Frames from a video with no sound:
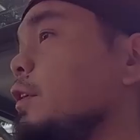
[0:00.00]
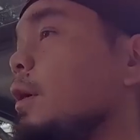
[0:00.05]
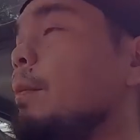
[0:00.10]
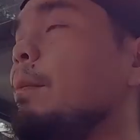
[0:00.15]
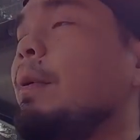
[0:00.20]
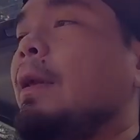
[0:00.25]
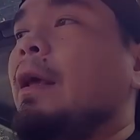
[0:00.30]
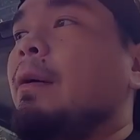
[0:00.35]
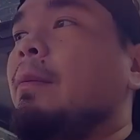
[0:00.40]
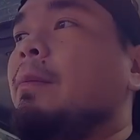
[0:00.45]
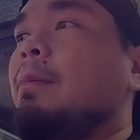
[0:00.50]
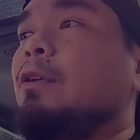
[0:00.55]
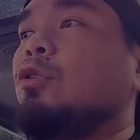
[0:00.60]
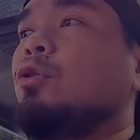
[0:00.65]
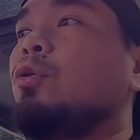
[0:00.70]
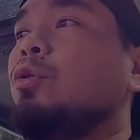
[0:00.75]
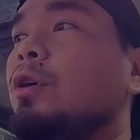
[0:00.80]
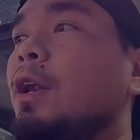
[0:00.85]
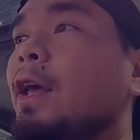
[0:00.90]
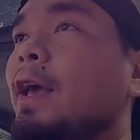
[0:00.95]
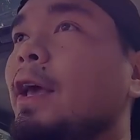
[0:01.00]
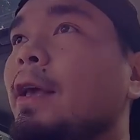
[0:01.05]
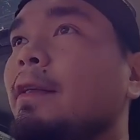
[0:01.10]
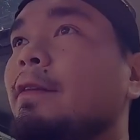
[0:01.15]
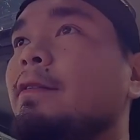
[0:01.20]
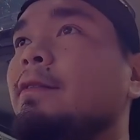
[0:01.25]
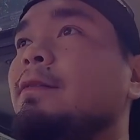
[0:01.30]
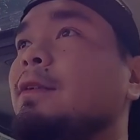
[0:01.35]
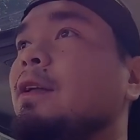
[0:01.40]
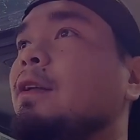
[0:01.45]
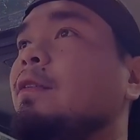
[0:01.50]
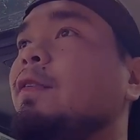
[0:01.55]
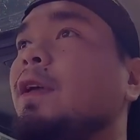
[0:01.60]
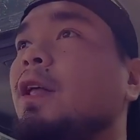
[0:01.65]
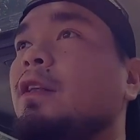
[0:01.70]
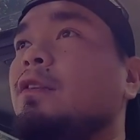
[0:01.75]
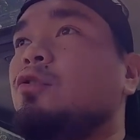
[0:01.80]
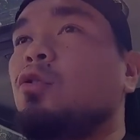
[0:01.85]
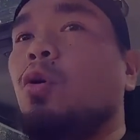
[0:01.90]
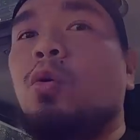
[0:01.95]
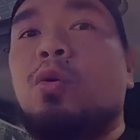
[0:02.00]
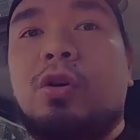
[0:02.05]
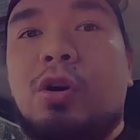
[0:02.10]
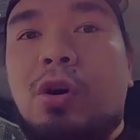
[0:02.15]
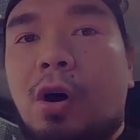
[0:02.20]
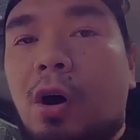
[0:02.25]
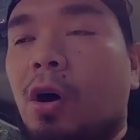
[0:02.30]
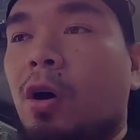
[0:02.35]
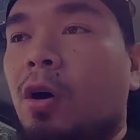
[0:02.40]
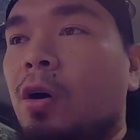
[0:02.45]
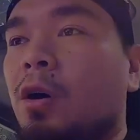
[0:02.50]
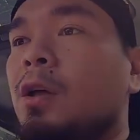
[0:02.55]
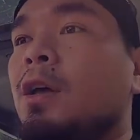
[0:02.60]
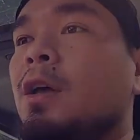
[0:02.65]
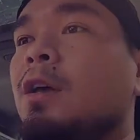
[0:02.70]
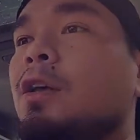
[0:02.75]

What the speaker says: syempre, matulin. It feels so raw.